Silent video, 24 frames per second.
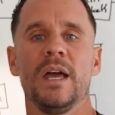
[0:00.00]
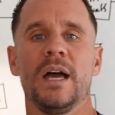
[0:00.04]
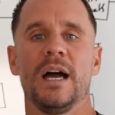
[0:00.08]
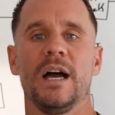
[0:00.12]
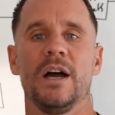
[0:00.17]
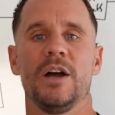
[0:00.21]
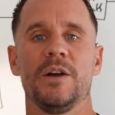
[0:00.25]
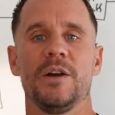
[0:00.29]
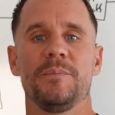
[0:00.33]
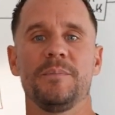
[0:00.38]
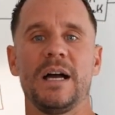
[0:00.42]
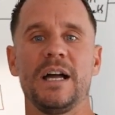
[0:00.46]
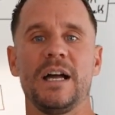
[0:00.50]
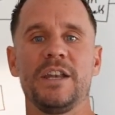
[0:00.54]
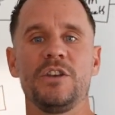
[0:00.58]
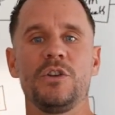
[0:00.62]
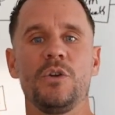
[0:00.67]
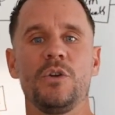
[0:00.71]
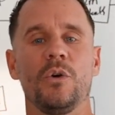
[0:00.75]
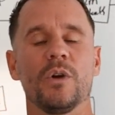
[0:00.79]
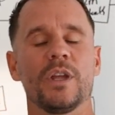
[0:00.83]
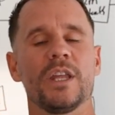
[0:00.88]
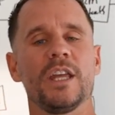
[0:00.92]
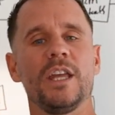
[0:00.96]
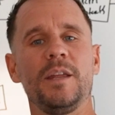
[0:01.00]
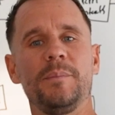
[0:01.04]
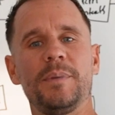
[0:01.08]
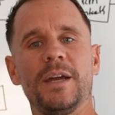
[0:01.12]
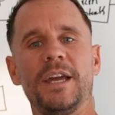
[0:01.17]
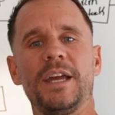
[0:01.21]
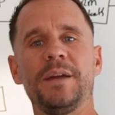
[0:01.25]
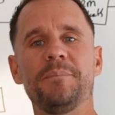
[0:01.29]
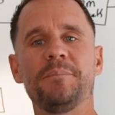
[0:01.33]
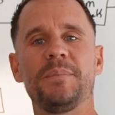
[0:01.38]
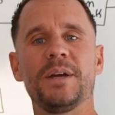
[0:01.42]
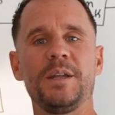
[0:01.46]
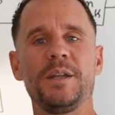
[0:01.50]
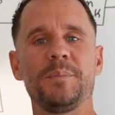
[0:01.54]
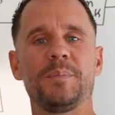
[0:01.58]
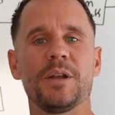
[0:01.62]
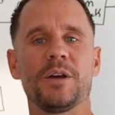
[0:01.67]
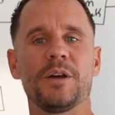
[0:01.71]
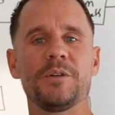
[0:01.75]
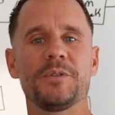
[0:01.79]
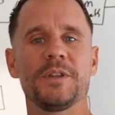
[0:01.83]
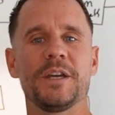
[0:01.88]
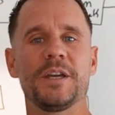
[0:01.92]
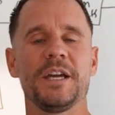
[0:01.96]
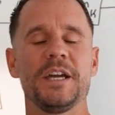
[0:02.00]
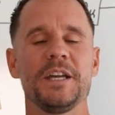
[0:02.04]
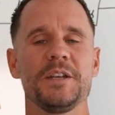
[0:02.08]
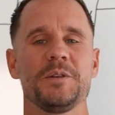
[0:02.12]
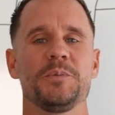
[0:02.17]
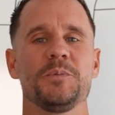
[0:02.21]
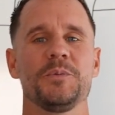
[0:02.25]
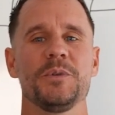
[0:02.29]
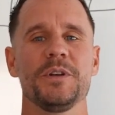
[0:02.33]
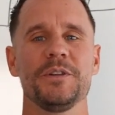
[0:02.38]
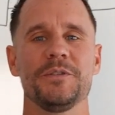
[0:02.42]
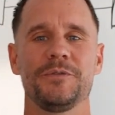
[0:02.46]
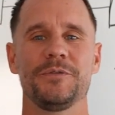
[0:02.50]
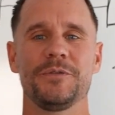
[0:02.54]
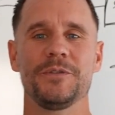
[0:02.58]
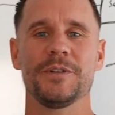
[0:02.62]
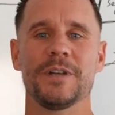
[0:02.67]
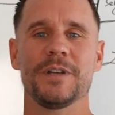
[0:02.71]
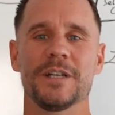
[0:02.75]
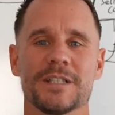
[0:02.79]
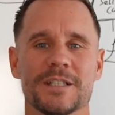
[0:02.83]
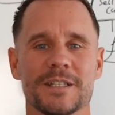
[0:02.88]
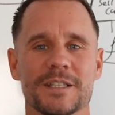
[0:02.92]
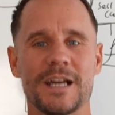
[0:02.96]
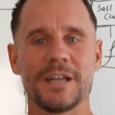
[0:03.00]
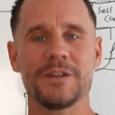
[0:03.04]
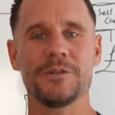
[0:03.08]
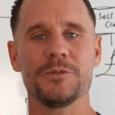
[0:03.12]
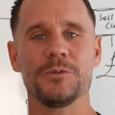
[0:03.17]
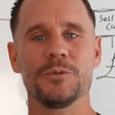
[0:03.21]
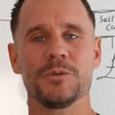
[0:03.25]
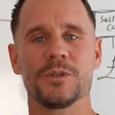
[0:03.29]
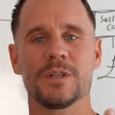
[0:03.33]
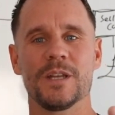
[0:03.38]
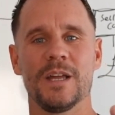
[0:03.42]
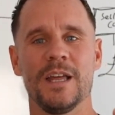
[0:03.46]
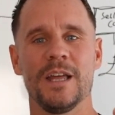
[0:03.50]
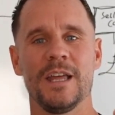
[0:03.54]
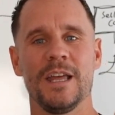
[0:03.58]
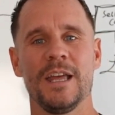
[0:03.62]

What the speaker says: and not keep hitting people over the head with a sales